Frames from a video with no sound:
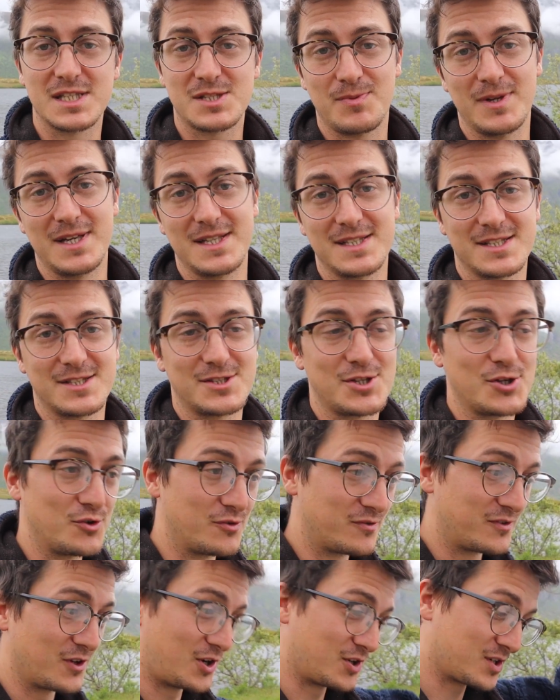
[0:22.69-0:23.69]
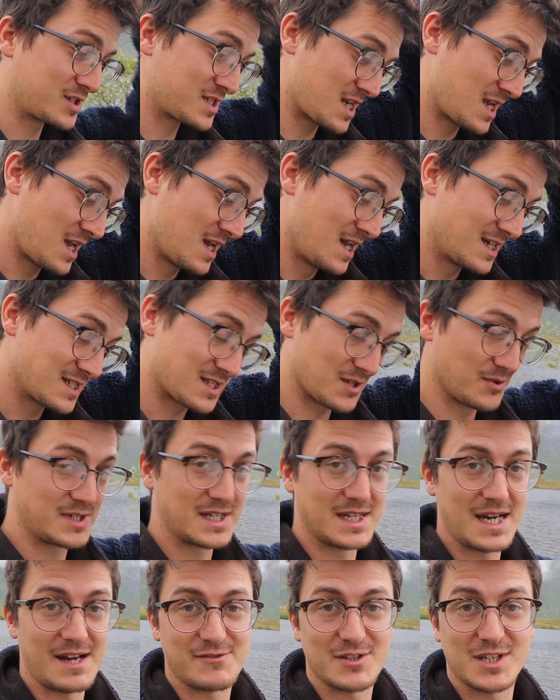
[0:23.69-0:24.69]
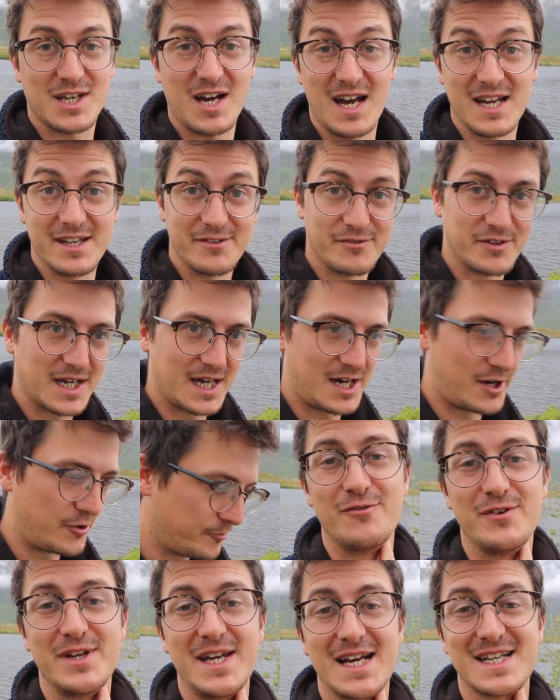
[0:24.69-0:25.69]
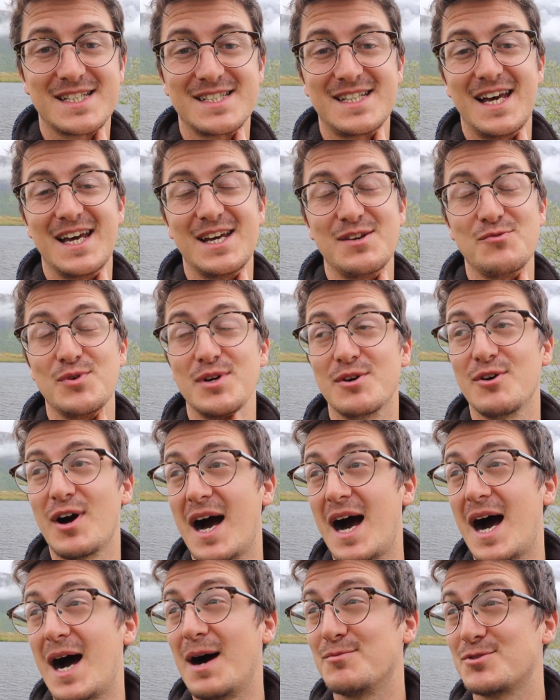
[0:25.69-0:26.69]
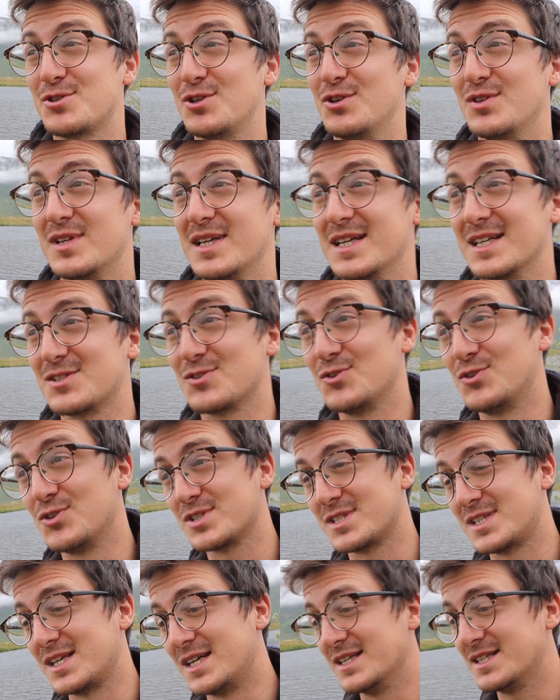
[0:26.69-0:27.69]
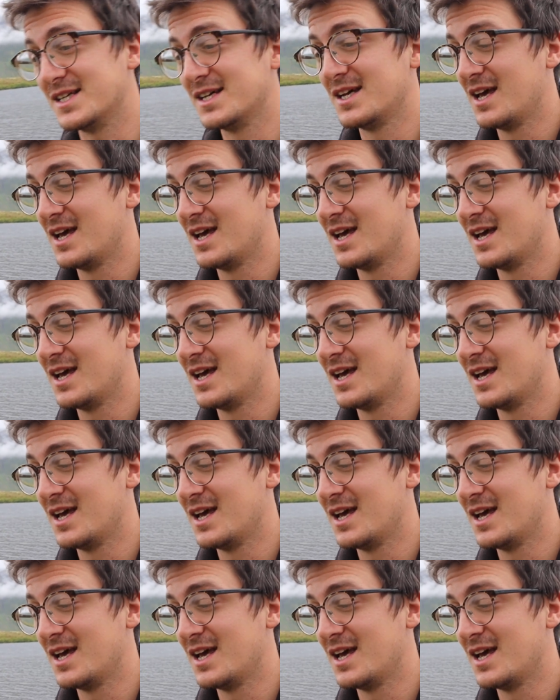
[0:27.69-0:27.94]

split into 2 vlogs, so we didn't have to cut anything out. The next day we were absolutely exhausted.